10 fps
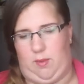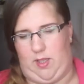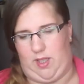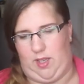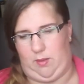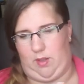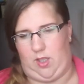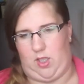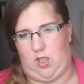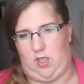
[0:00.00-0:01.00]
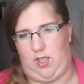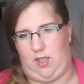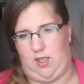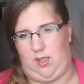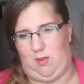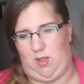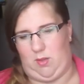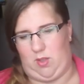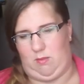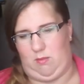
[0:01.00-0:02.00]
We had that with like a Chinese theme, not
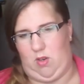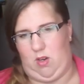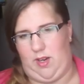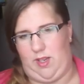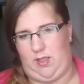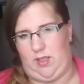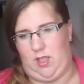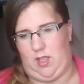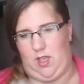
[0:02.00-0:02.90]
just some rice.